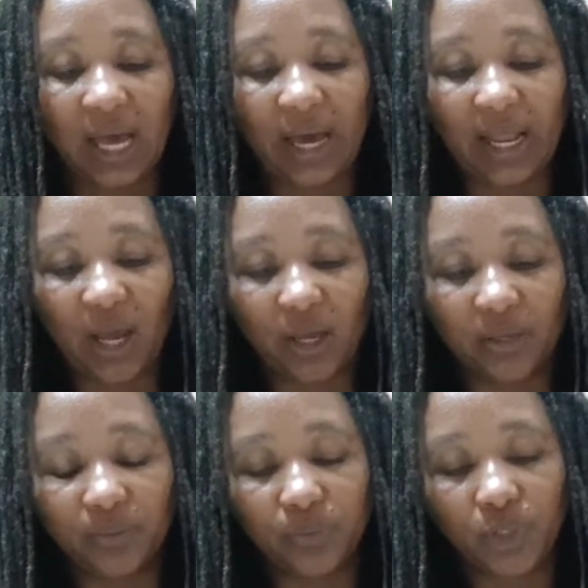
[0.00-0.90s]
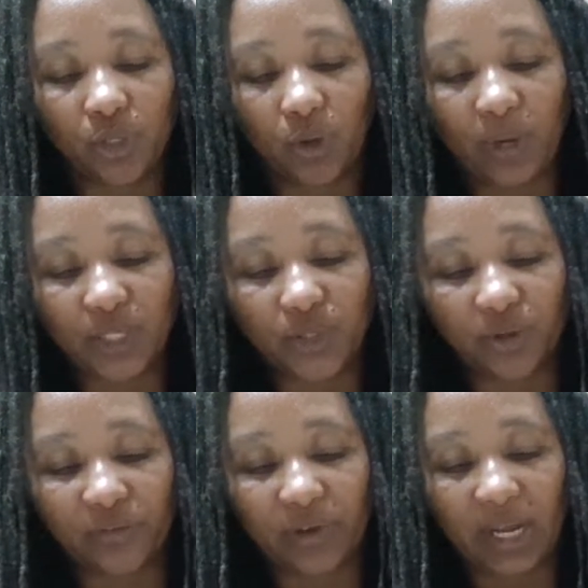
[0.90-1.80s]
and I went
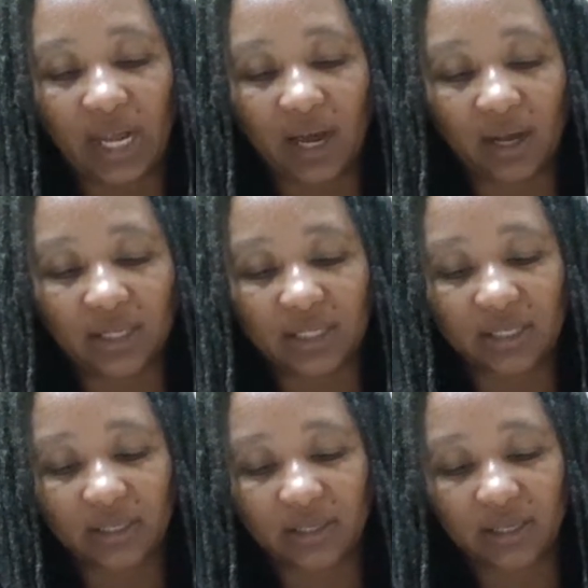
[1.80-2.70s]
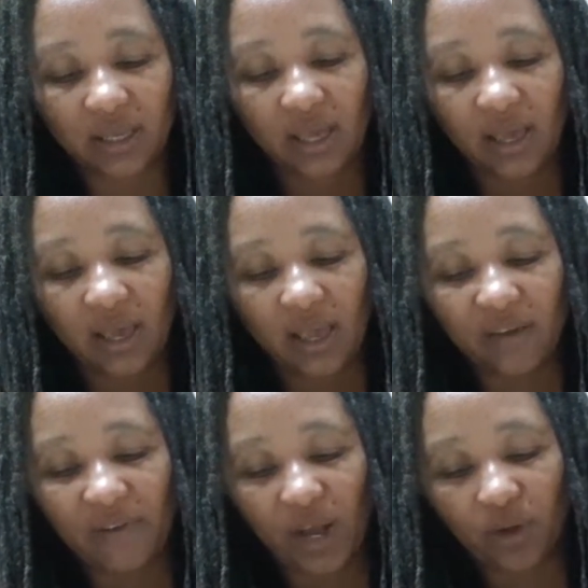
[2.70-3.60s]
over and asked
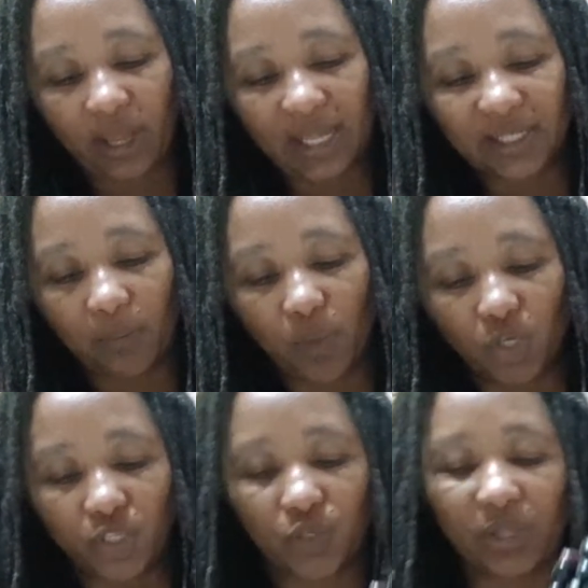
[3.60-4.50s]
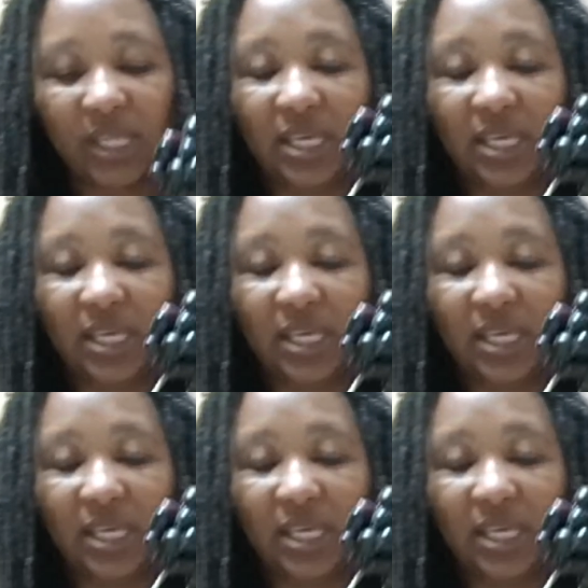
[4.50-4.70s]
if I could get a bunch. So